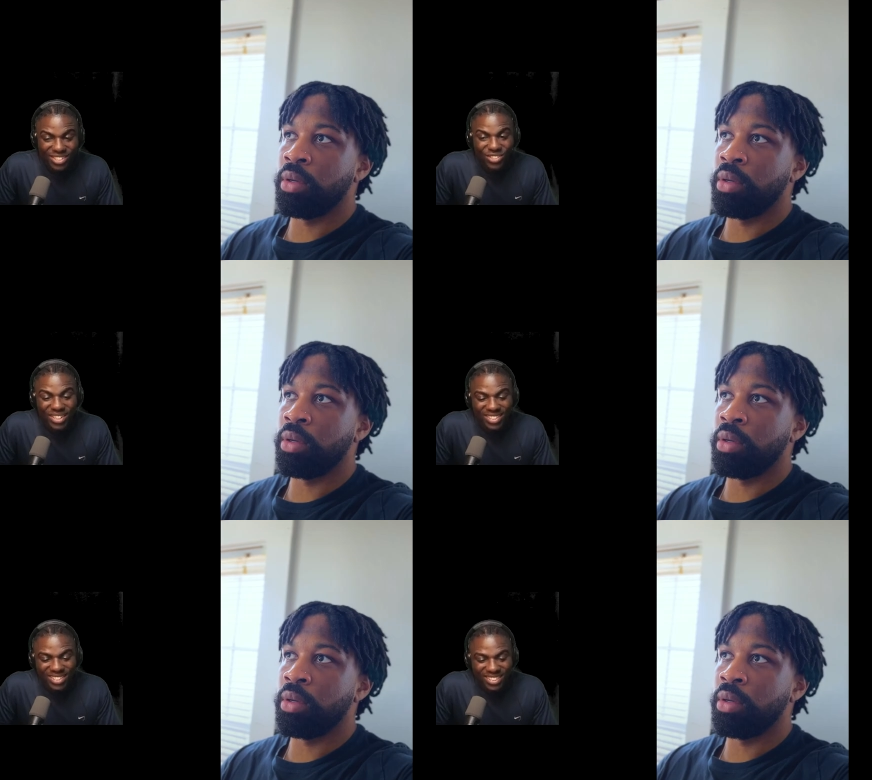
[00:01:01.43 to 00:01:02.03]

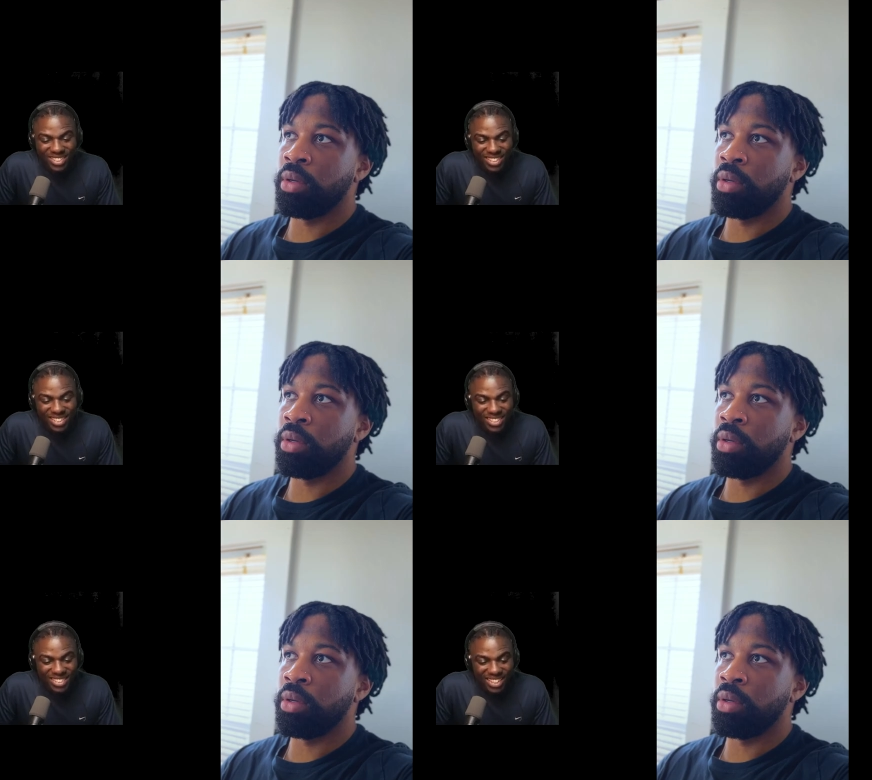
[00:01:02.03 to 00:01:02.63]
Speaker 1: Andreas,
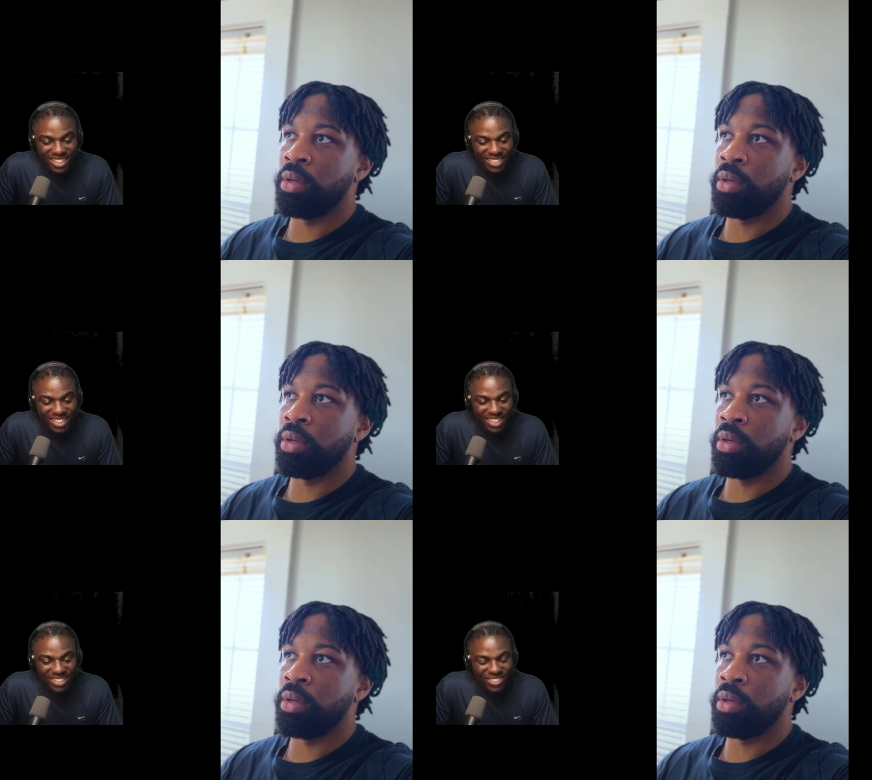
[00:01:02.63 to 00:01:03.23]
San, San